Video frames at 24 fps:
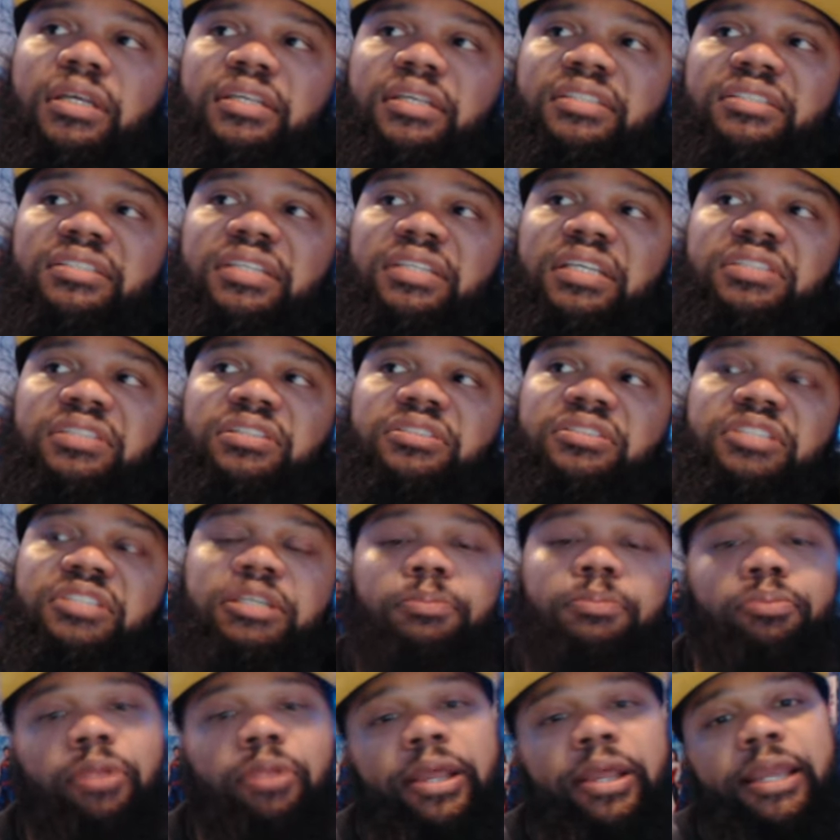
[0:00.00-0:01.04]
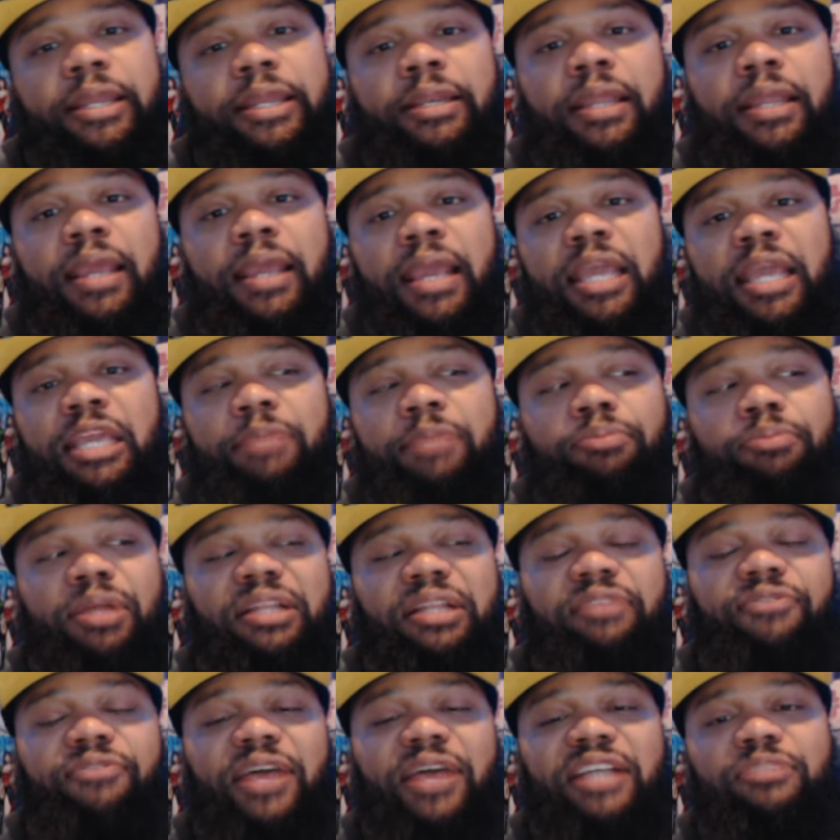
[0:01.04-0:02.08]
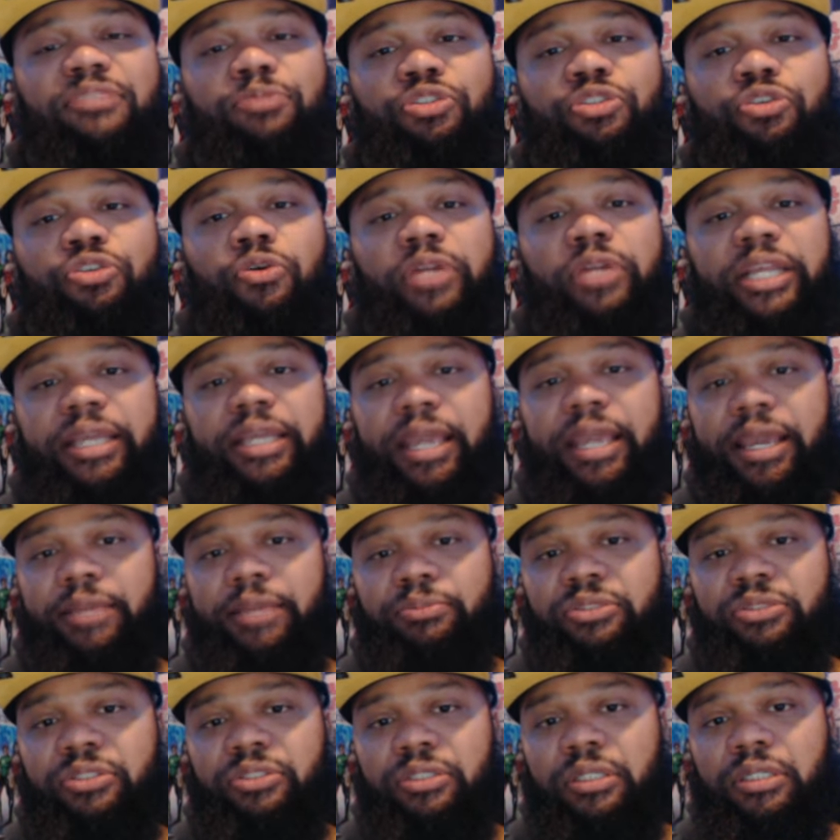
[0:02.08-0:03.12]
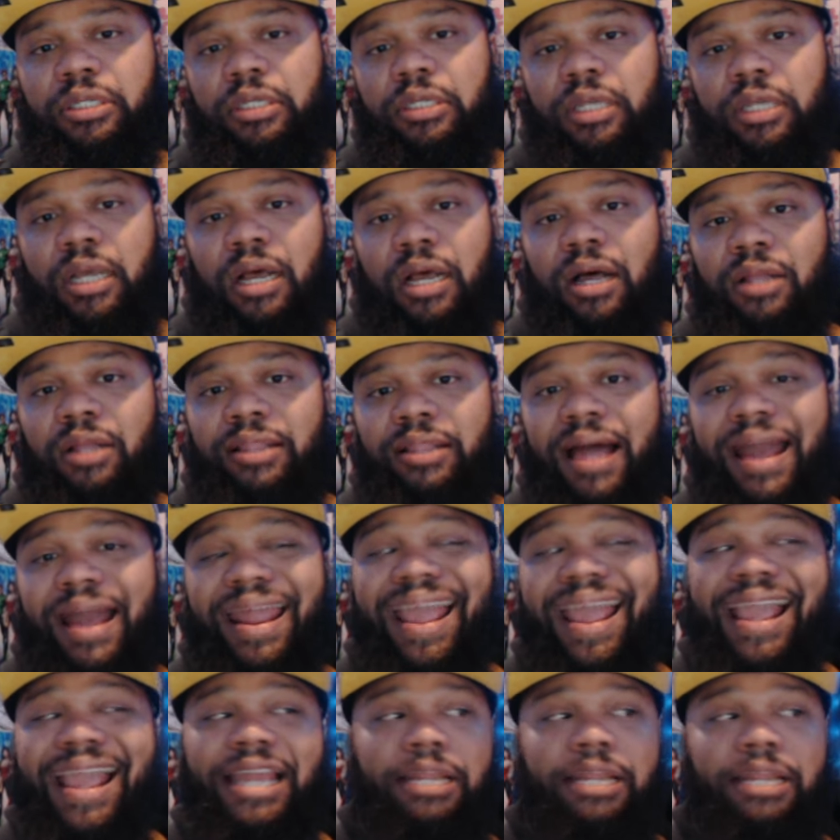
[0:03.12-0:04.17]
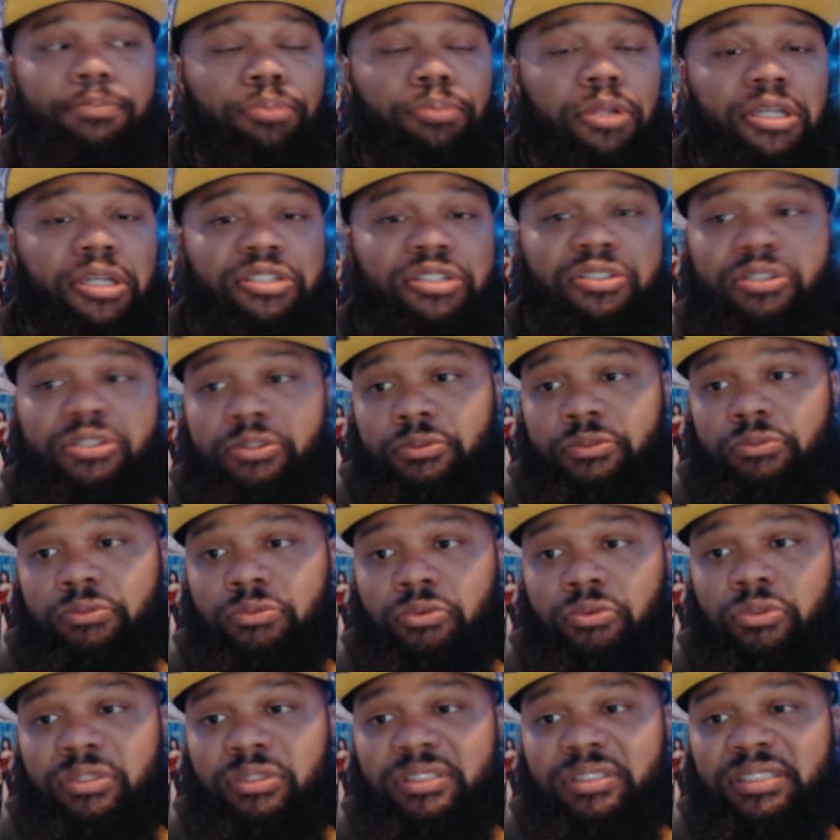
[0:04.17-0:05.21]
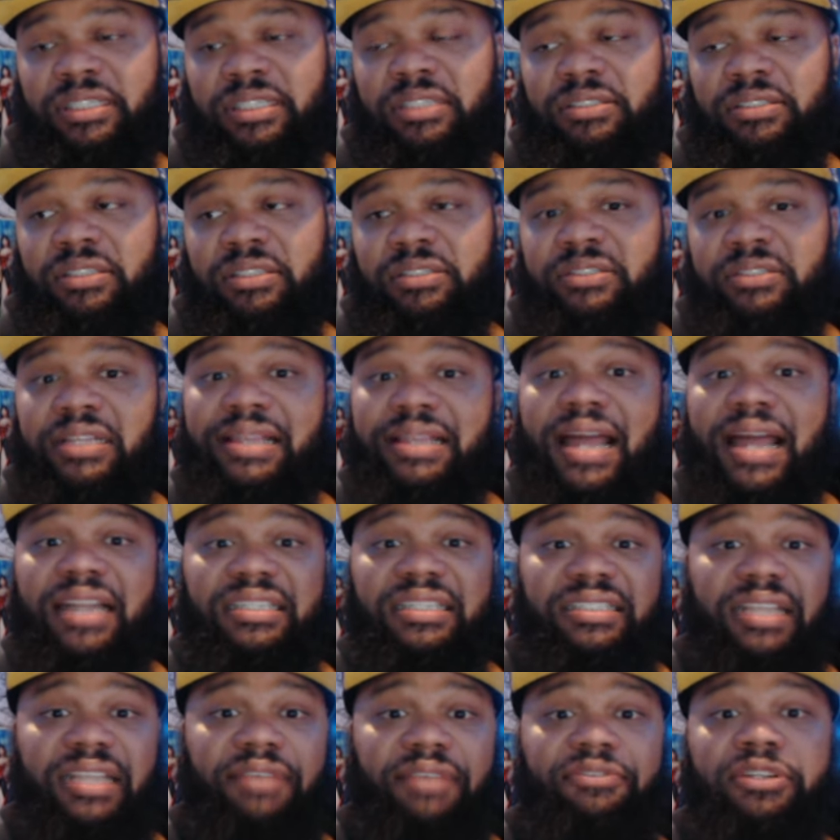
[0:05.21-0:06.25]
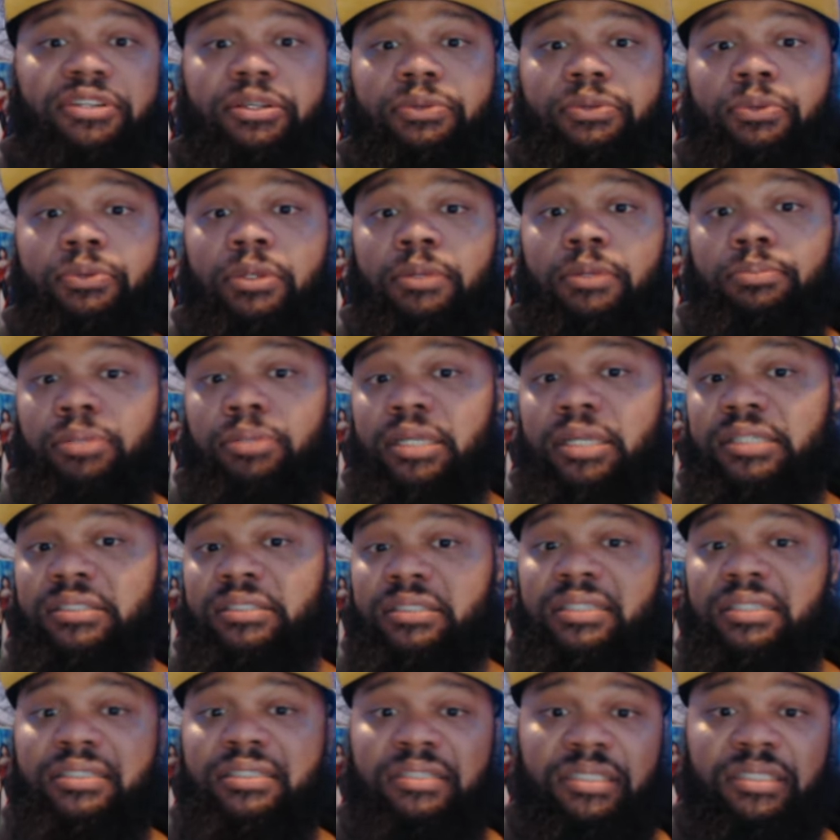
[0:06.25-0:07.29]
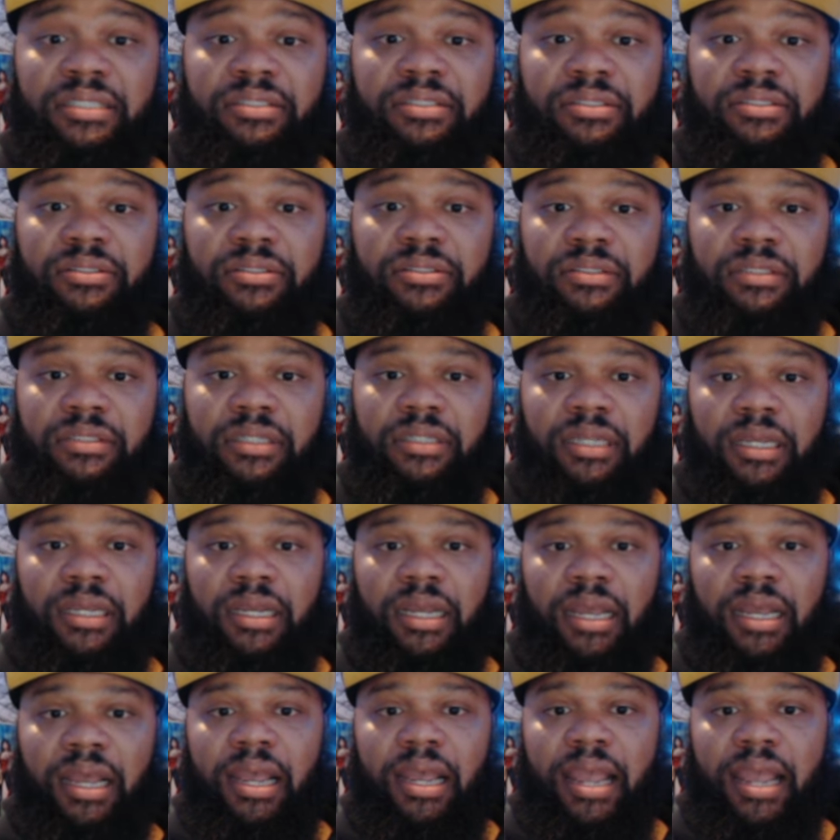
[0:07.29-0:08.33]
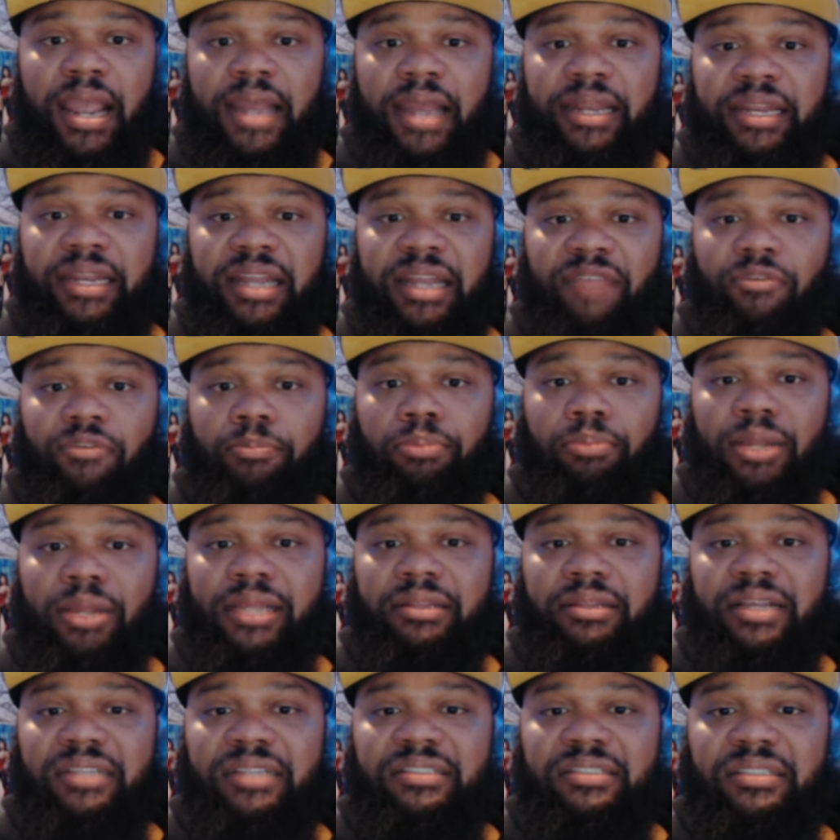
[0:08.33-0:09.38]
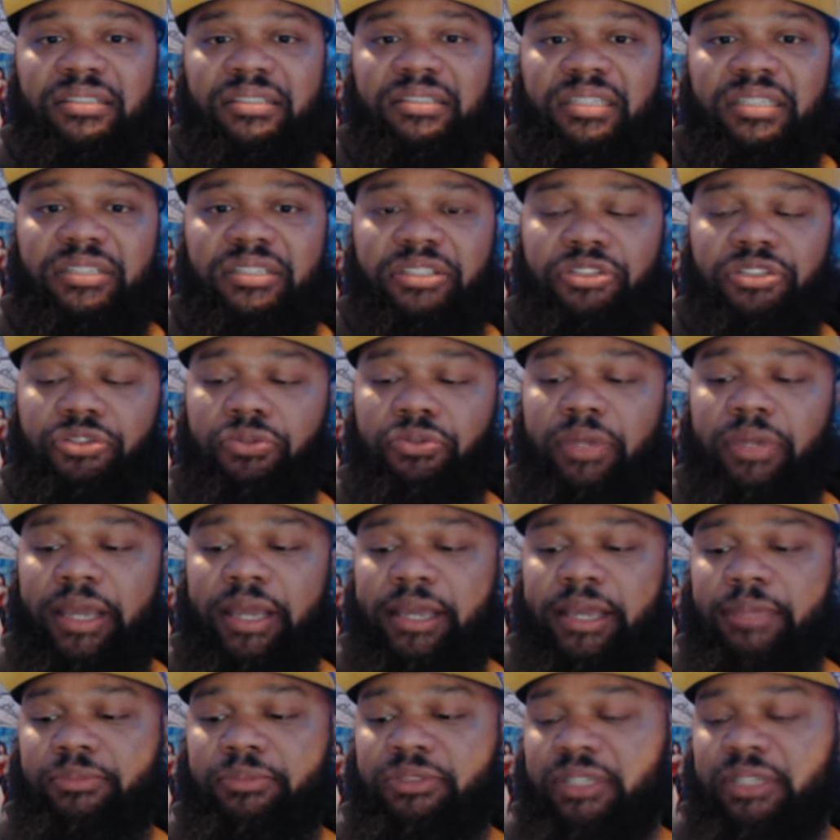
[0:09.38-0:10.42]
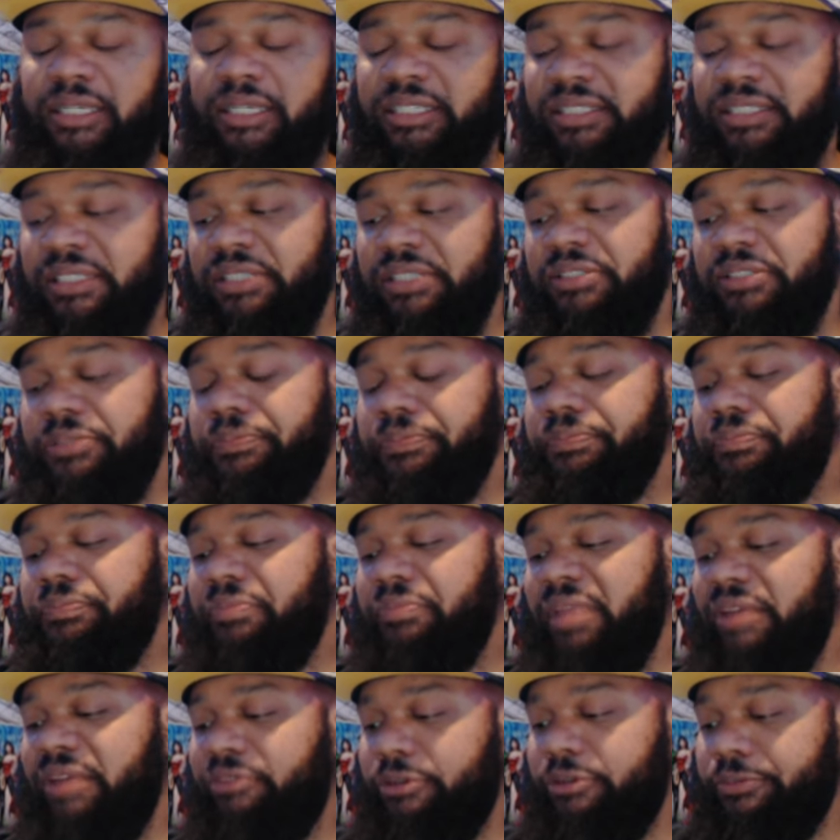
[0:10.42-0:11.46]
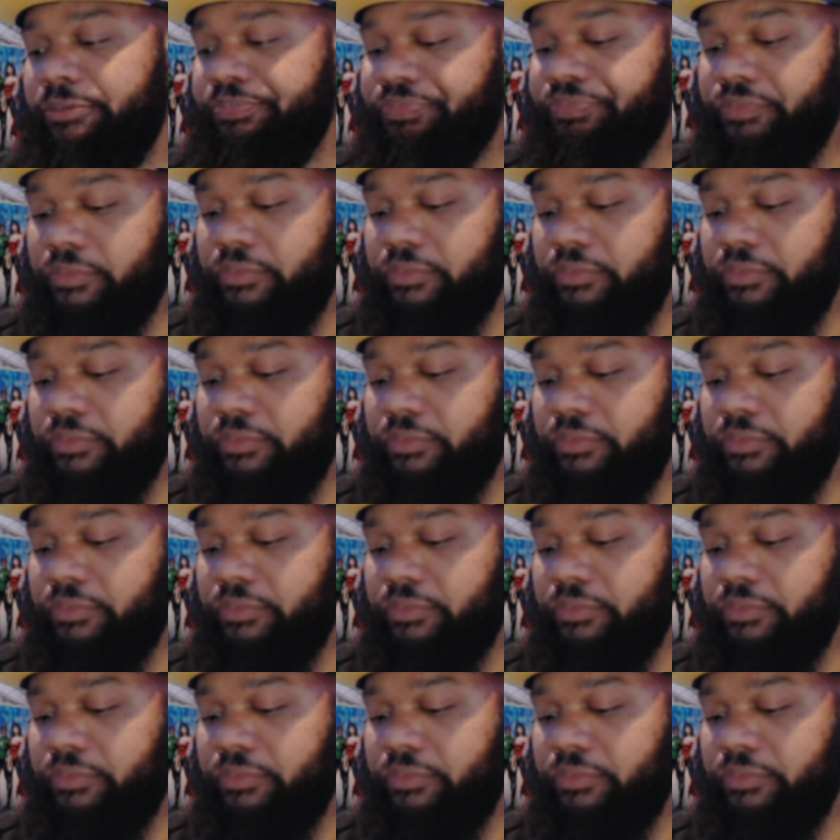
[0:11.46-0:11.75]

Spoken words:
seasons he played the vast majority of games. A lot of 80-plus seasons, a lot of 70-plus seasons. And he never played less than 62 games in a season. Never.